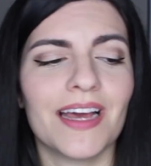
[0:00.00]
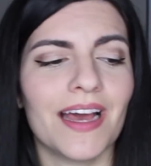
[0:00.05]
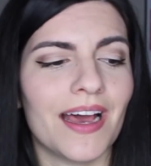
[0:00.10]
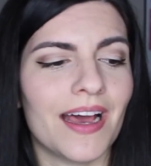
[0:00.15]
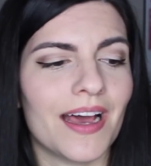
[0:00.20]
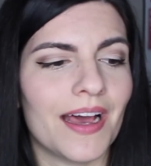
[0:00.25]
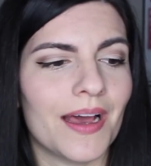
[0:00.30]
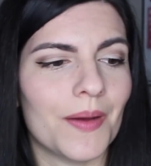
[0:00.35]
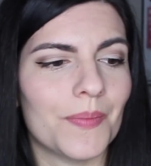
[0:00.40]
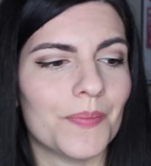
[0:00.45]

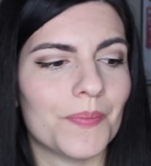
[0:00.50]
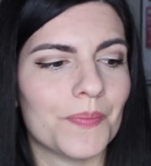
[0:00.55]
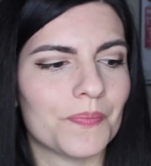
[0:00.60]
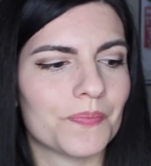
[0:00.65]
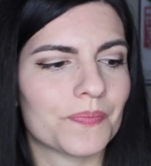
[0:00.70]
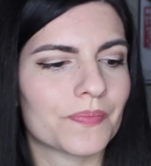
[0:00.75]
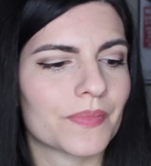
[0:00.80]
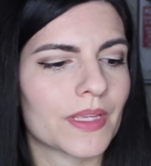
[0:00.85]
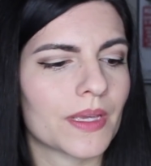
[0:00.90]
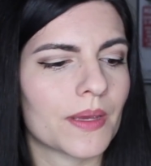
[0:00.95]
But
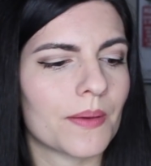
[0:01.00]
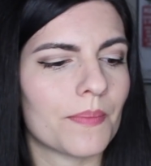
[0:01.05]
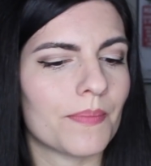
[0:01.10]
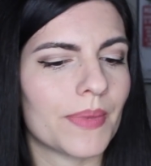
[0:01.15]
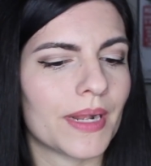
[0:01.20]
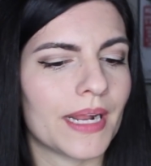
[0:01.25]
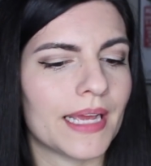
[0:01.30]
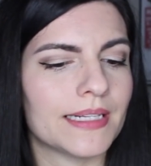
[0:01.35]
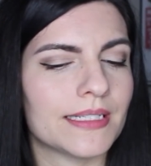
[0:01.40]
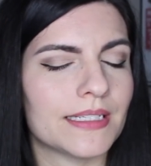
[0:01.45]

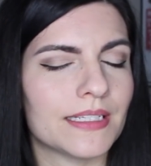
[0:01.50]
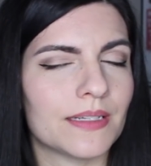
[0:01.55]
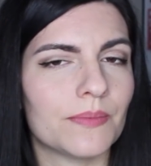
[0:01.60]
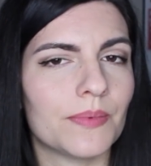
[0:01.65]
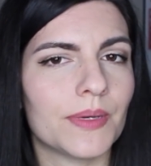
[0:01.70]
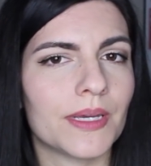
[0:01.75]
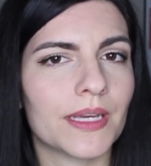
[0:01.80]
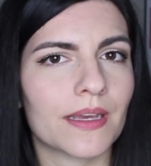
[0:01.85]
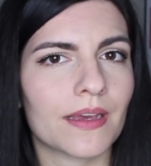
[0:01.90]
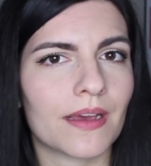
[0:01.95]
I did
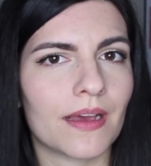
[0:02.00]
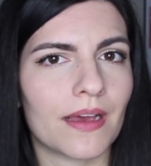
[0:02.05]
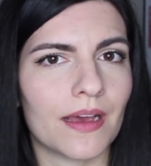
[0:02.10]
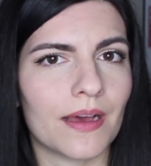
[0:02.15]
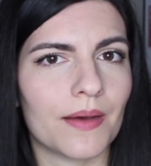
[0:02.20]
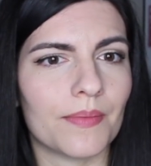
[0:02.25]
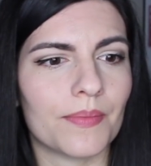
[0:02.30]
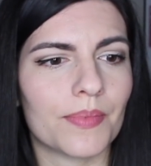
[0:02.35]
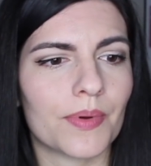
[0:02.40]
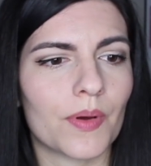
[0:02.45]
pick
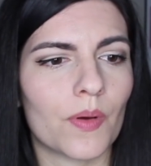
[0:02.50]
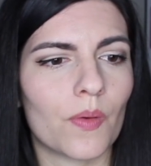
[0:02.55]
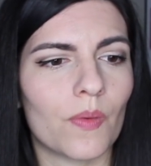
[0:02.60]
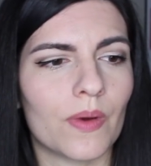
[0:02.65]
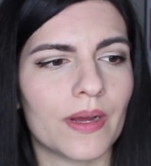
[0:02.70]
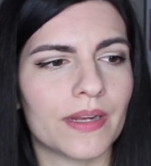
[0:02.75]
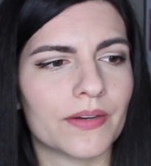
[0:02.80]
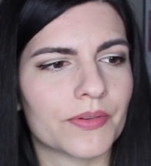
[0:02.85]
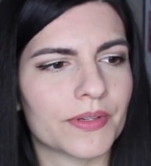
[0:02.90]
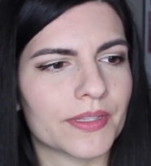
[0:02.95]
up
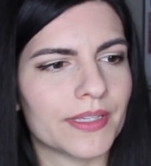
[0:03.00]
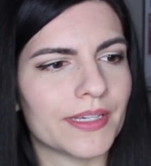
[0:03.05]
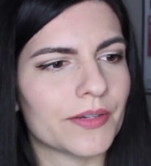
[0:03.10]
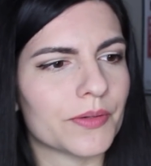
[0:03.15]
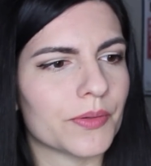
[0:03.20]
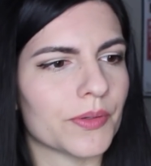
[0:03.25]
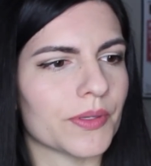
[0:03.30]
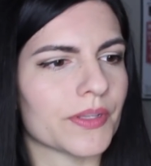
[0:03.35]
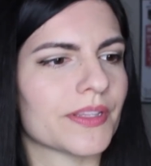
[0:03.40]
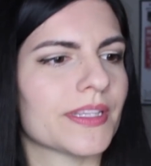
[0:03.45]
one really
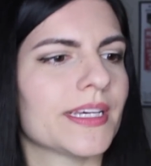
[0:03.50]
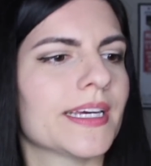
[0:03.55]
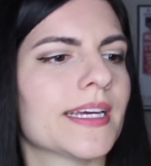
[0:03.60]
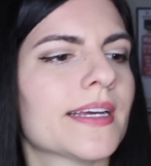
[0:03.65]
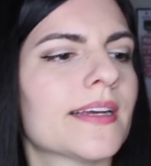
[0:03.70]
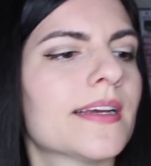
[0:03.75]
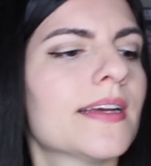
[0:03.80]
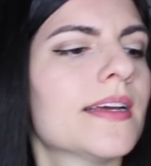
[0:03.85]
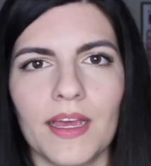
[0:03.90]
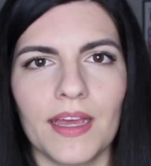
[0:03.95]
cool
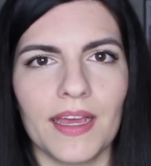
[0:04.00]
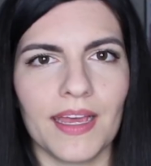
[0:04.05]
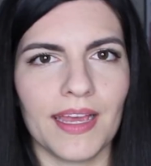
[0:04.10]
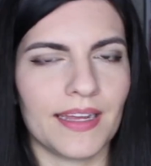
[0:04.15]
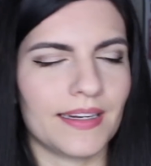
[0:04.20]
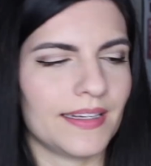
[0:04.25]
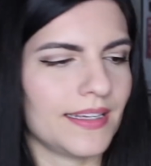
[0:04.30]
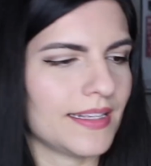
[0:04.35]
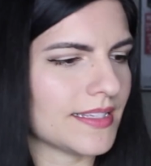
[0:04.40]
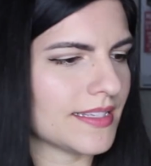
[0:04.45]
thing,
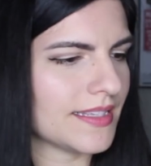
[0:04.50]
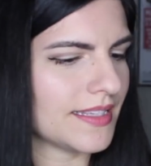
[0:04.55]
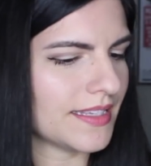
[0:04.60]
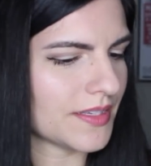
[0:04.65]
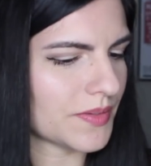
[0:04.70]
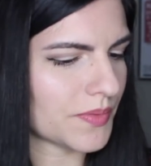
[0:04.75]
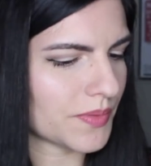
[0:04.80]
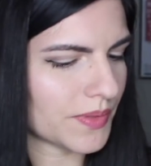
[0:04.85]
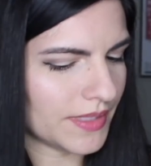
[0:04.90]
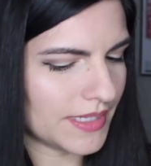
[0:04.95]
and it's
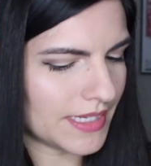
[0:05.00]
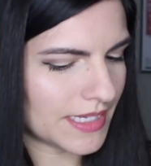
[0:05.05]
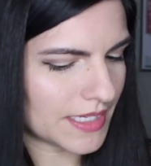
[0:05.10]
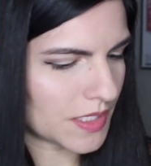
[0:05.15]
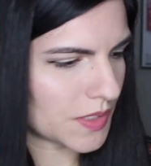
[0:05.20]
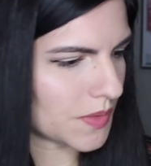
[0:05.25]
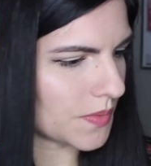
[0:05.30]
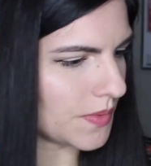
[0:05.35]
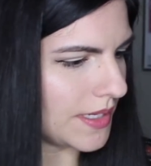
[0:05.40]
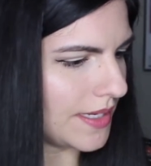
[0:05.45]
this really
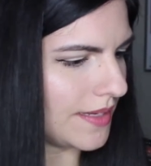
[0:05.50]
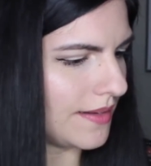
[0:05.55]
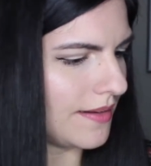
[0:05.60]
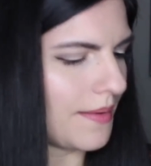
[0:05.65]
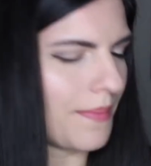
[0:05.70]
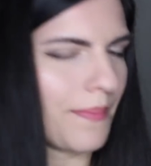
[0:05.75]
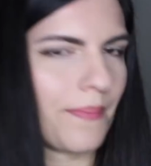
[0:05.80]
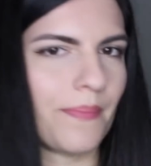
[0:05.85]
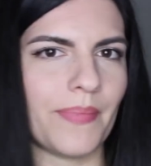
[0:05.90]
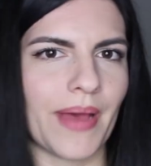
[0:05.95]
sweet
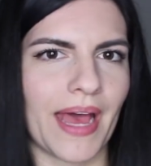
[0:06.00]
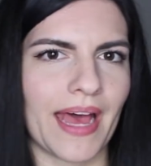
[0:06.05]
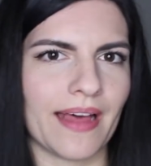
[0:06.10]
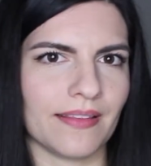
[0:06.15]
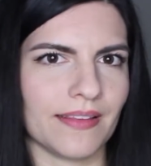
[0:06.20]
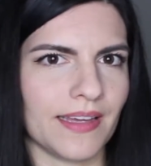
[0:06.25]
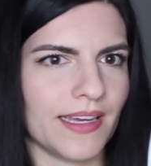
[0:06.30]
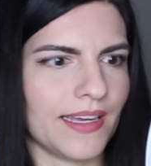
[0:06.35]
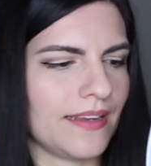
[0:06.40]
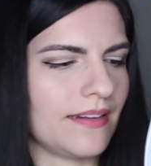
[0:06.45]
bat
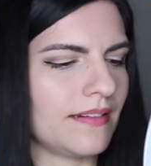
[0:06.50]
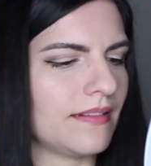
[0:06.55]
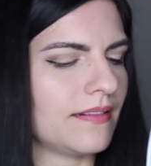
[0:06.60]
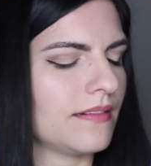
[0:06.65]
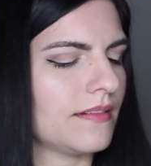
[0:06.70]
light.